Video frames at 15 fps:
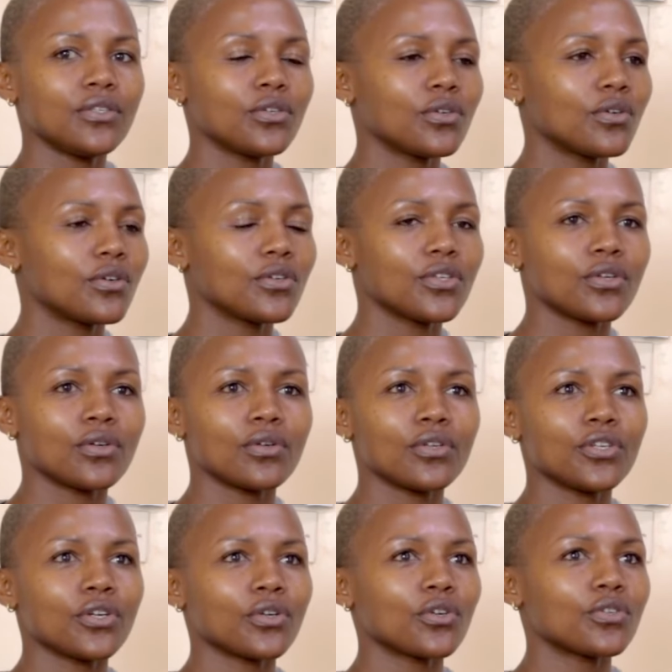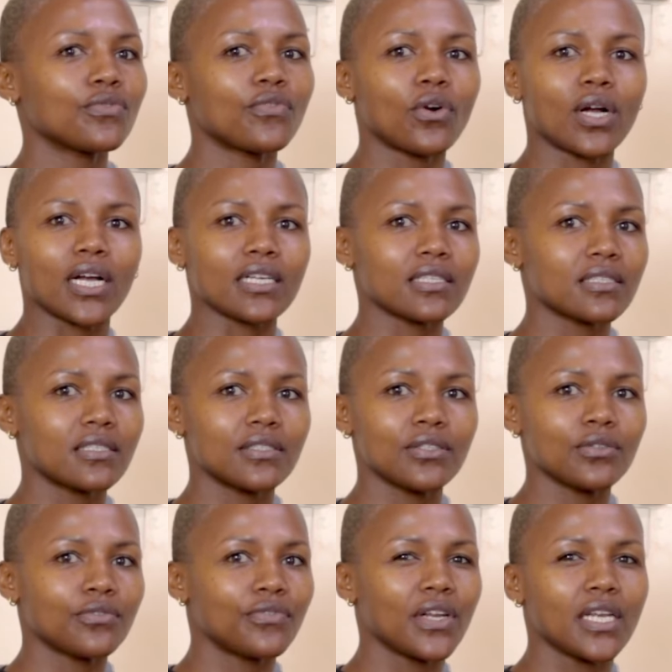You're not focused.
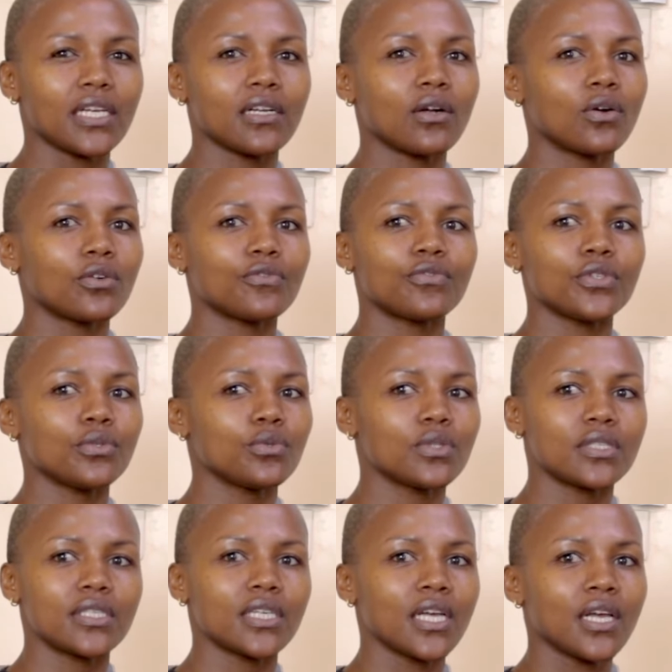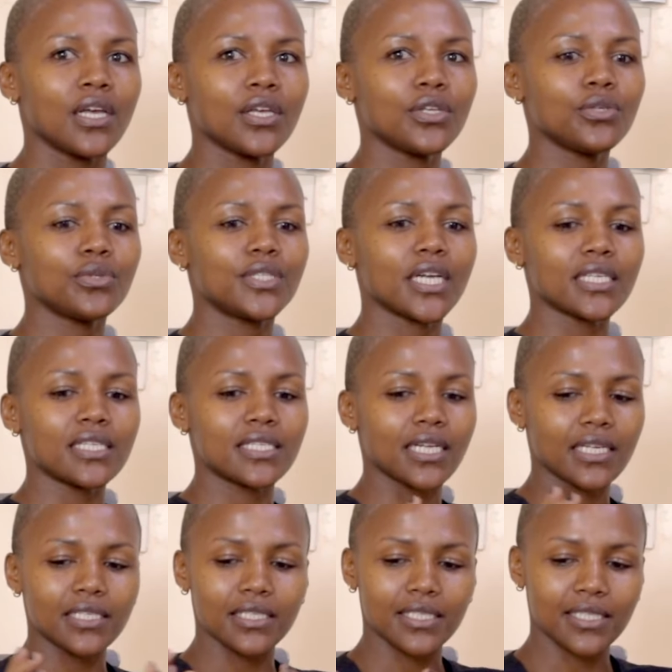You're feeling confused. You just
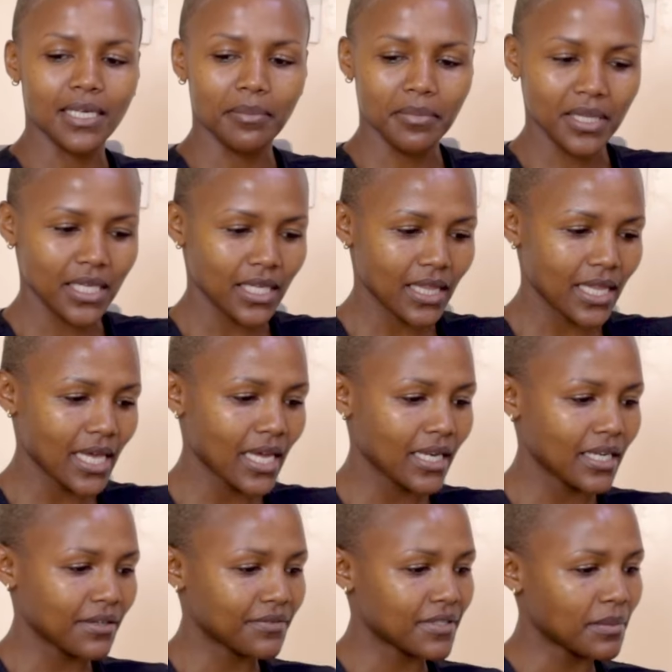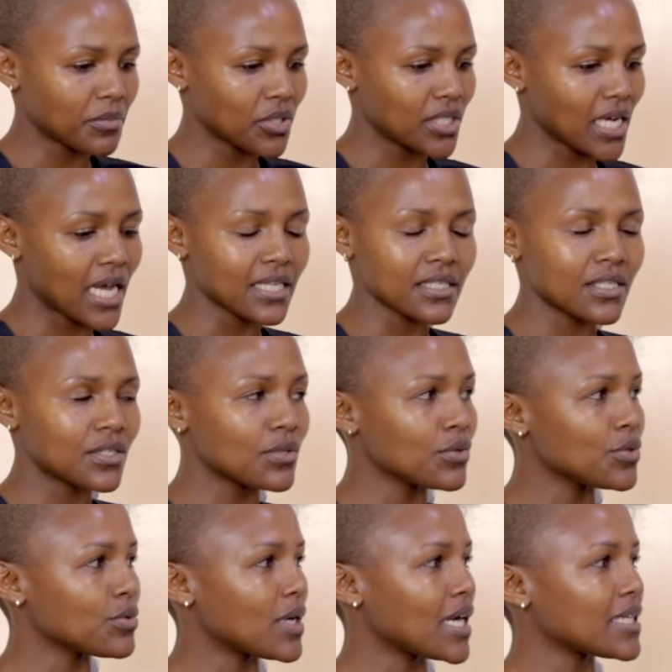studied something there, and if somebody asks you,
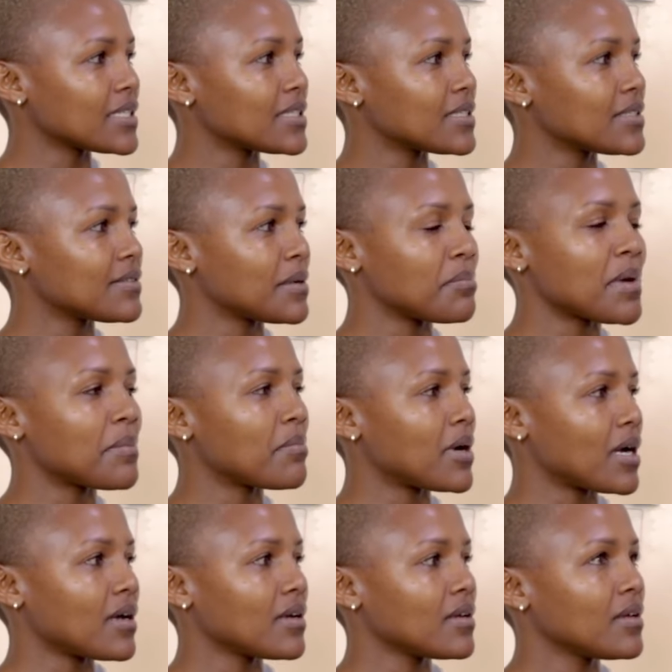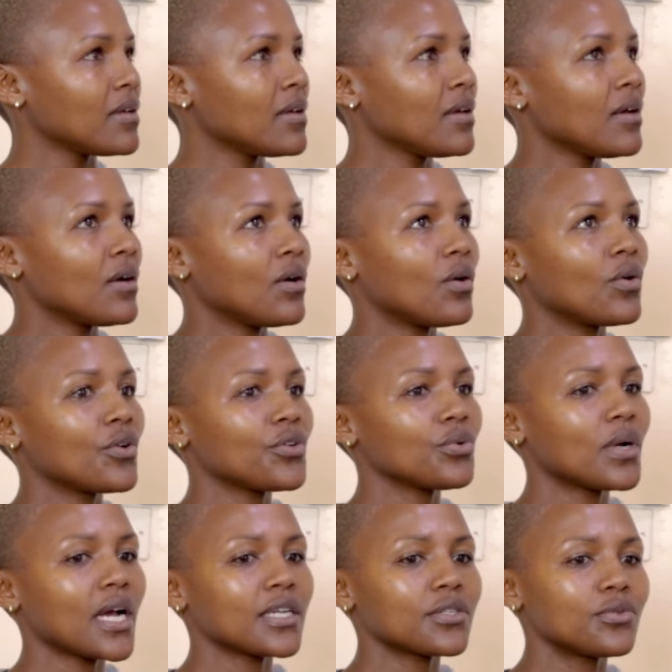you can't remember. Or
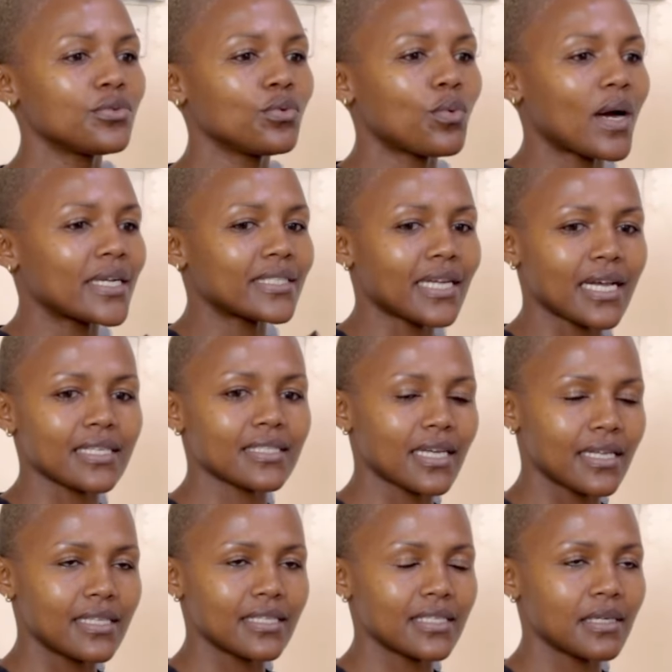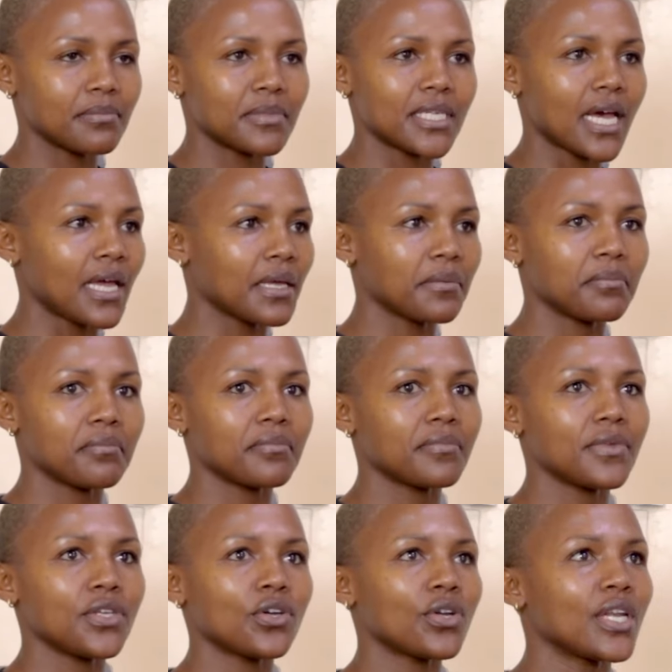you can't do one task at the same time.
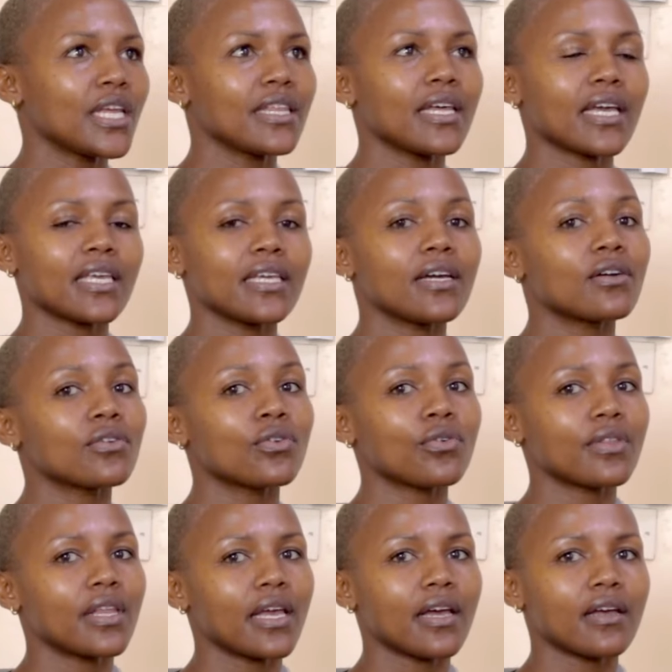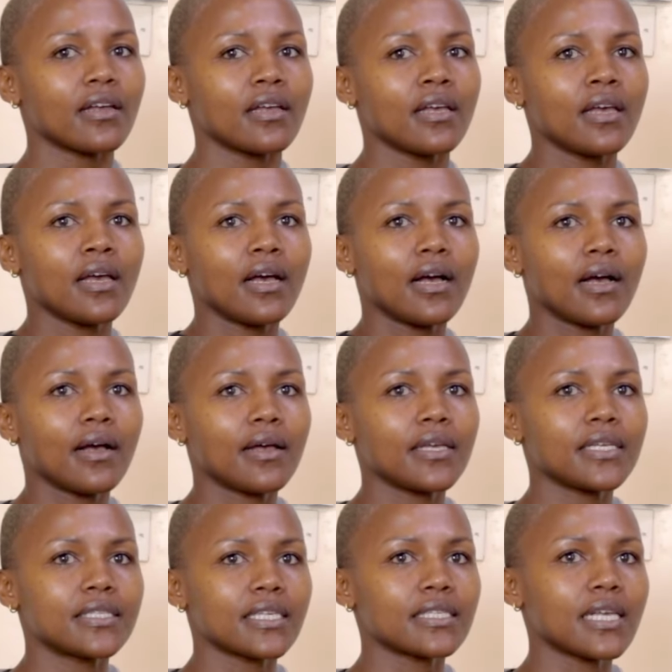You're neither here or not there.
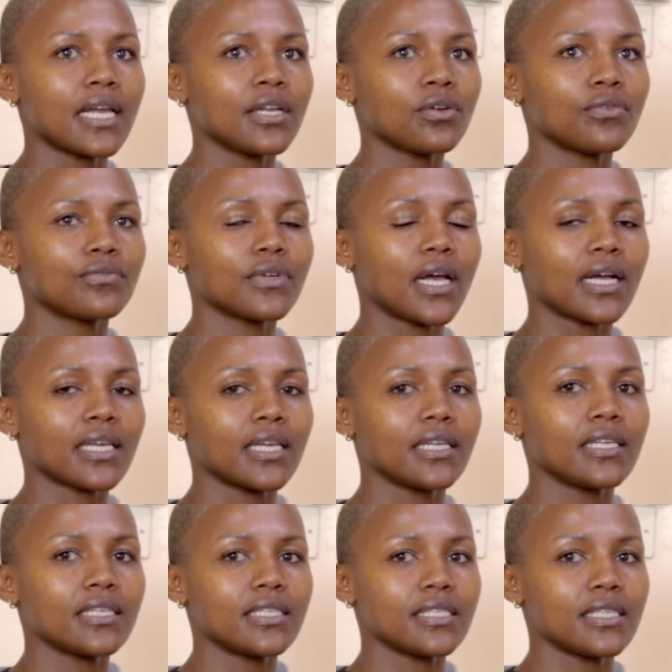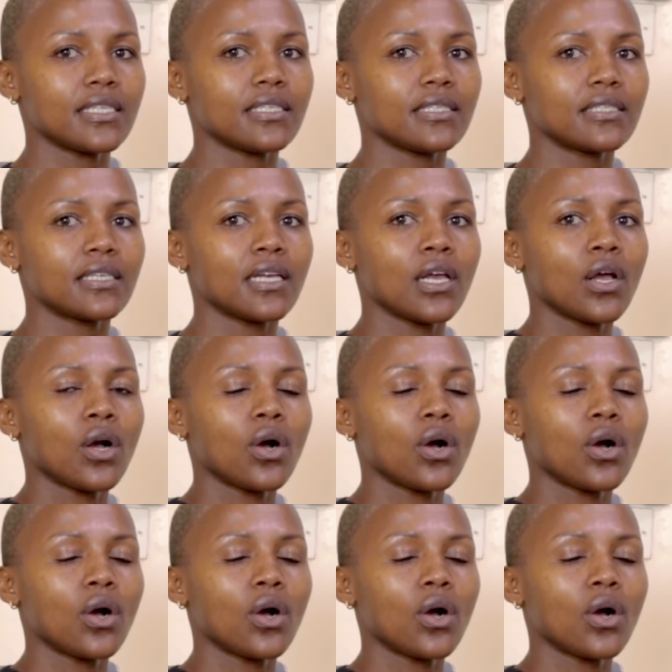It's a sign of a kidney disease.